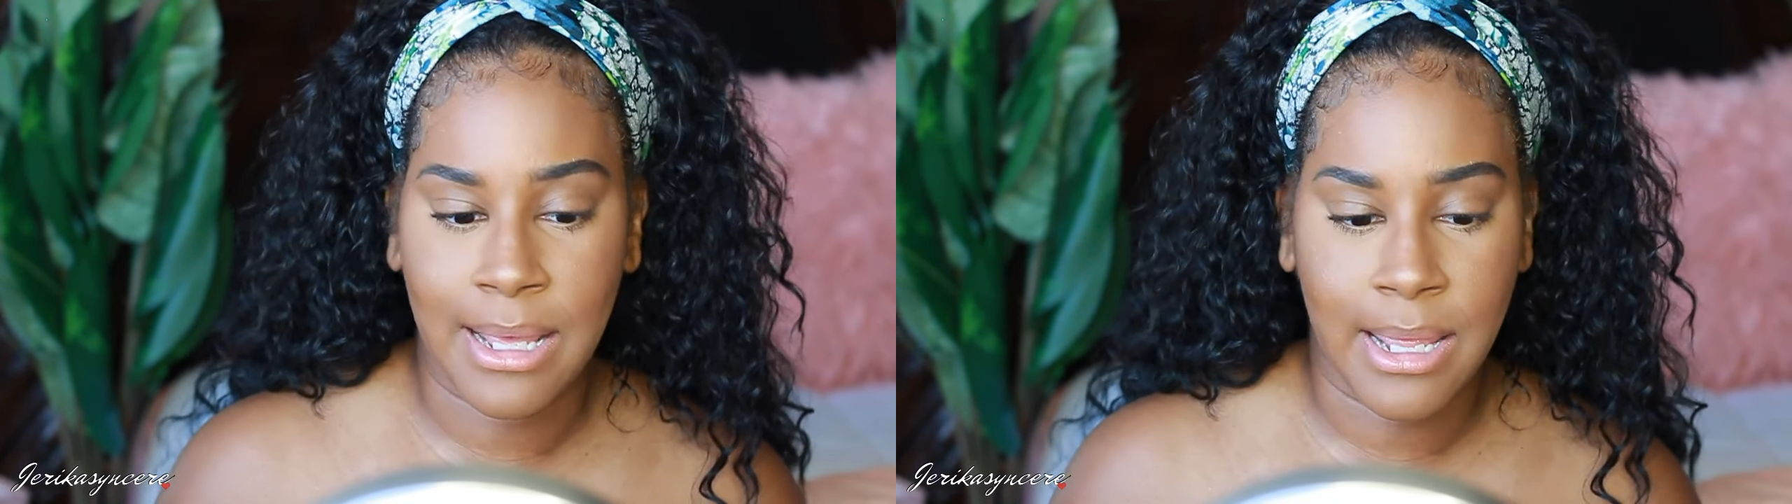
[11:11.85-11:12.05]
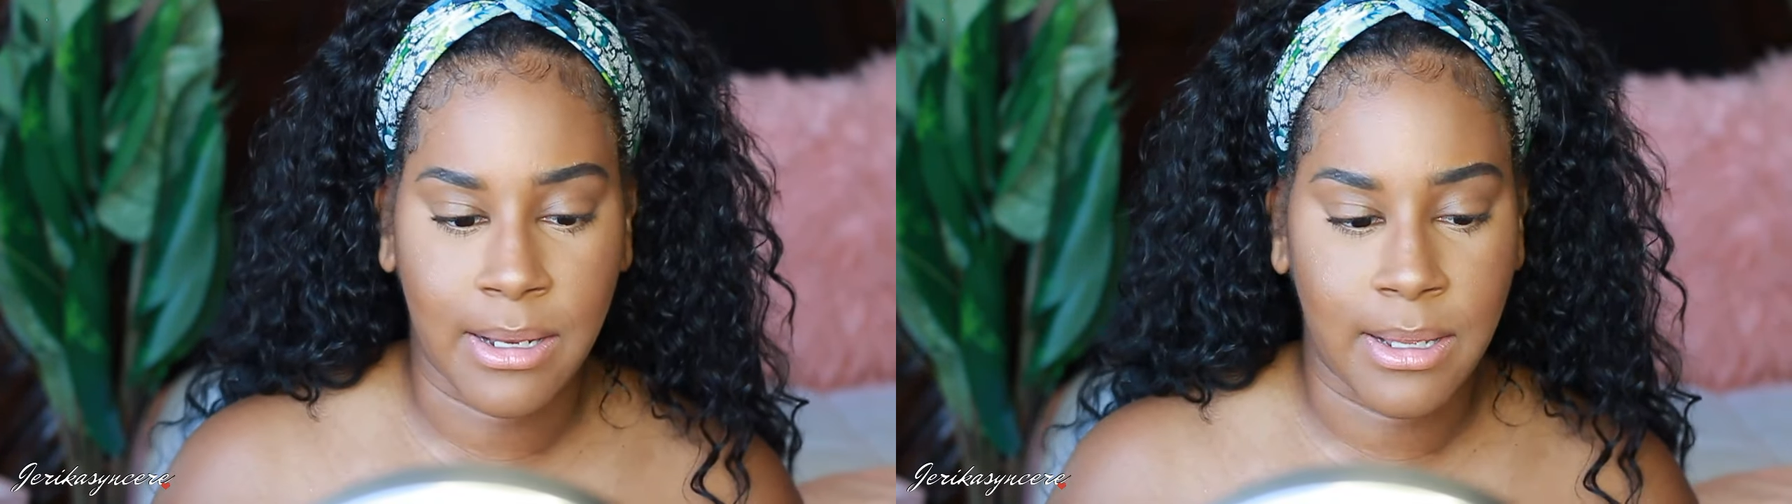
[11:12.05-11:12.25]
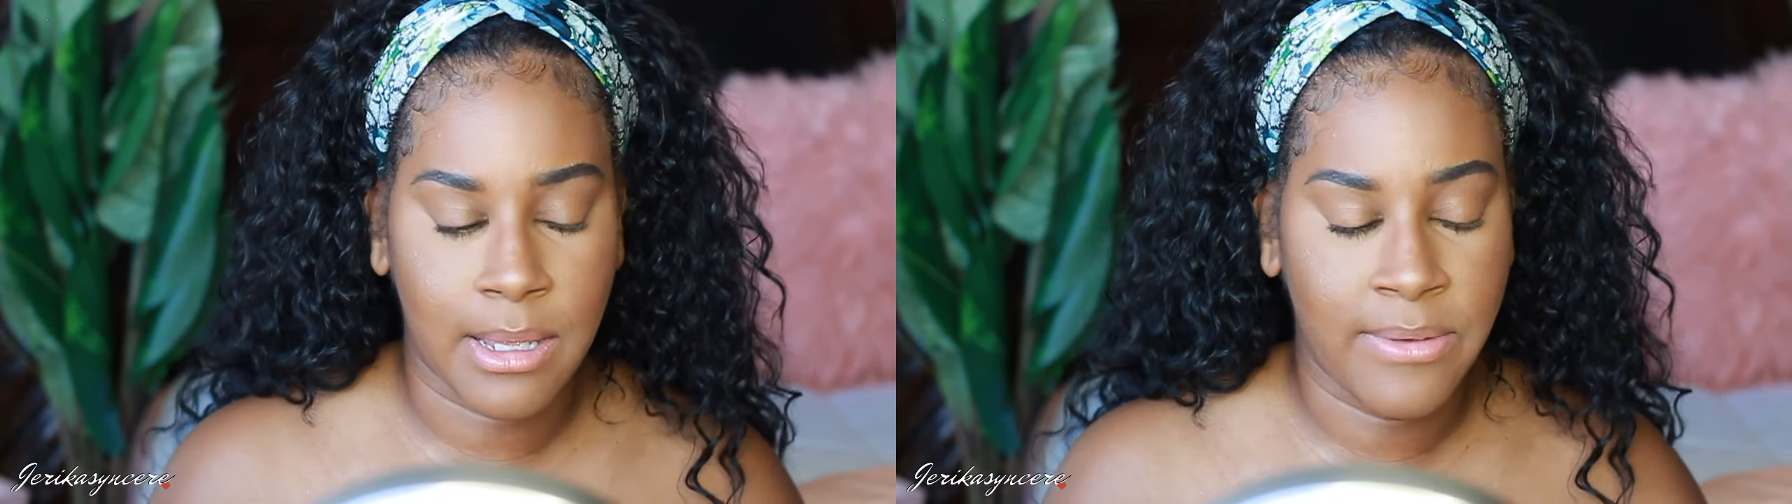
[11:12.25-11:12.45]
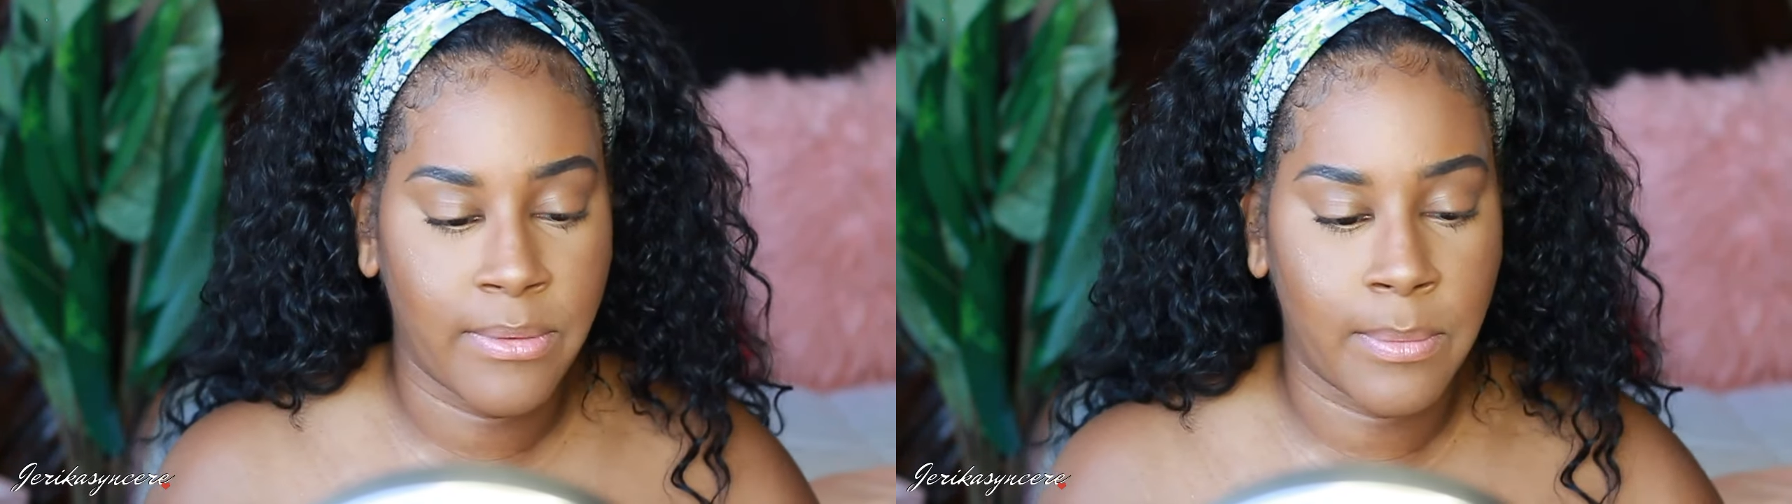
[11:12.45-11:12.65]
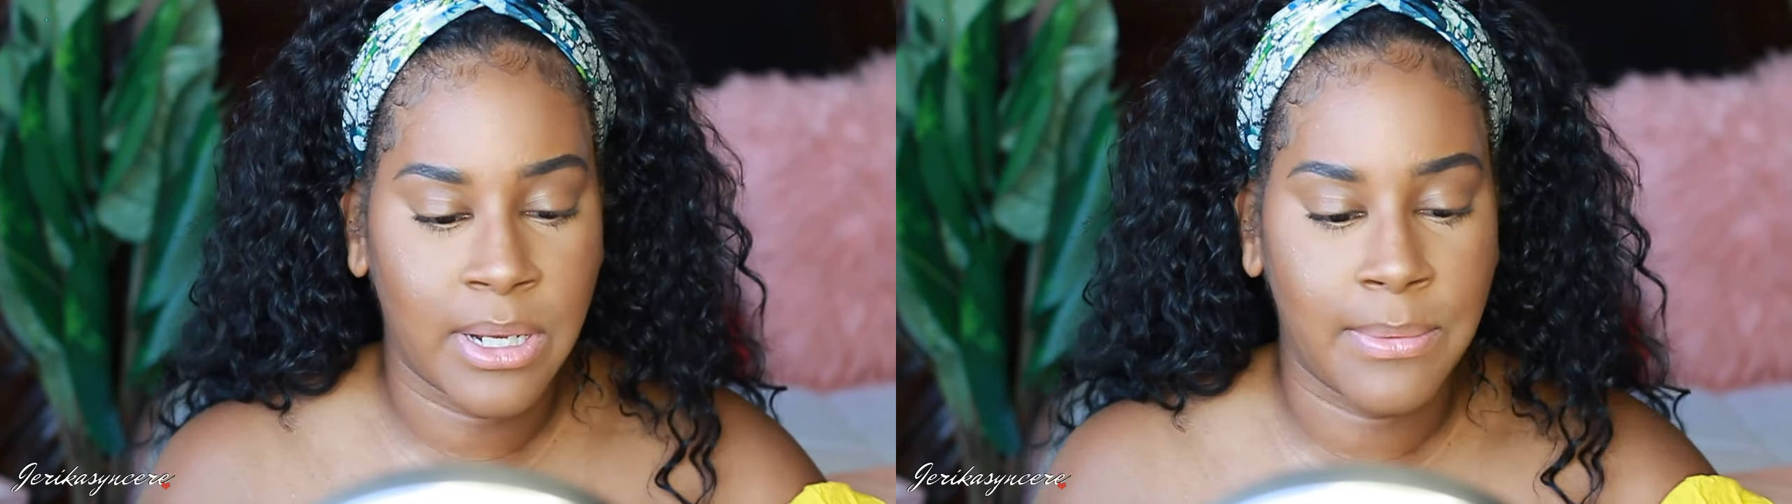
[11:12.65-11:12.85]
and
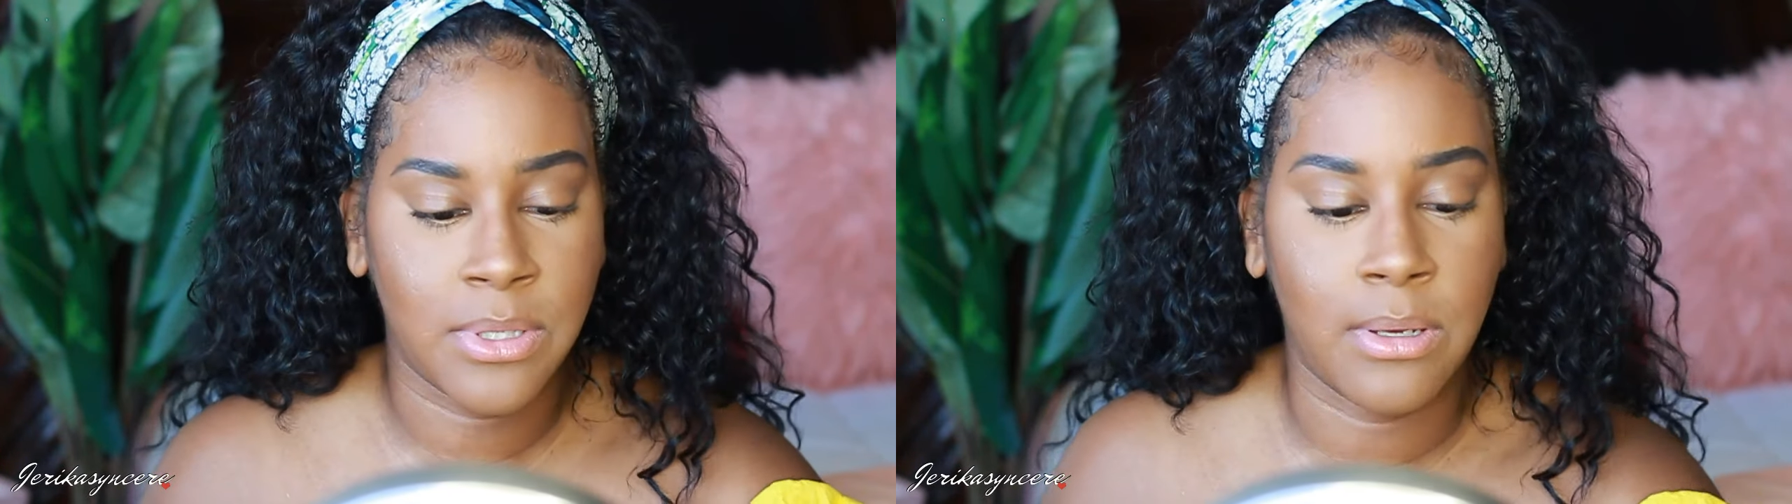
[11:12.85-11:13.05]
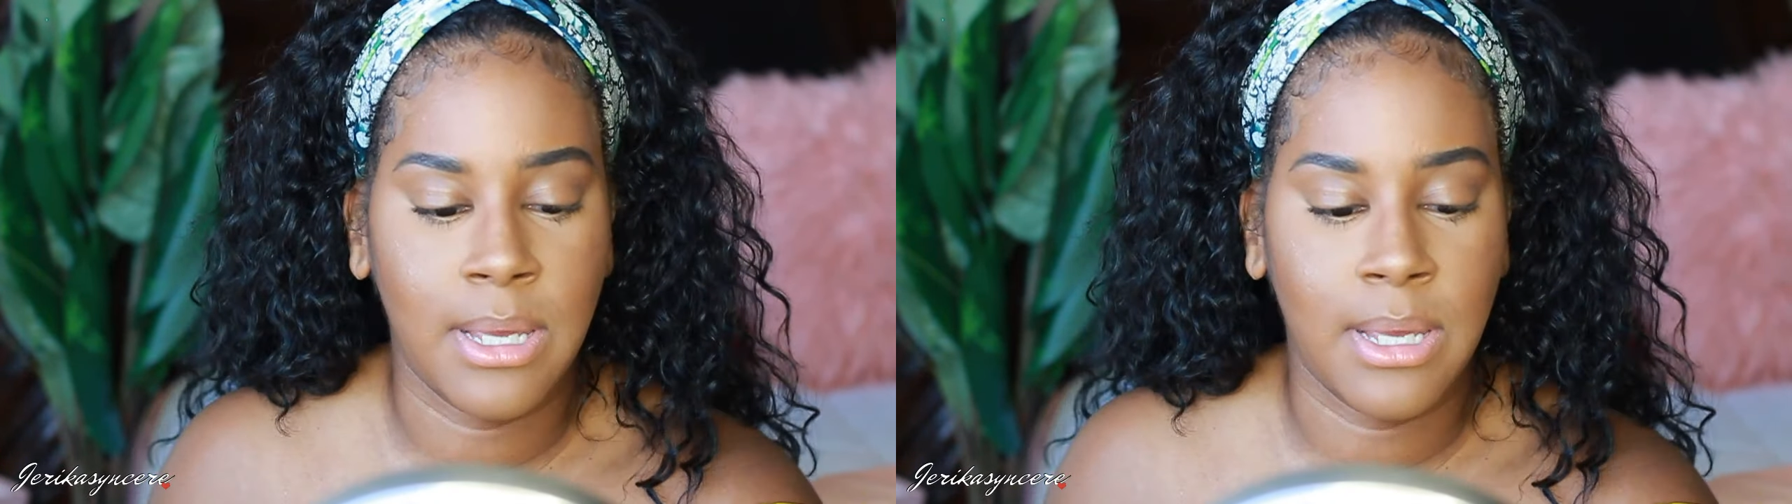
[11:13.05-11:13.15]
even when it was on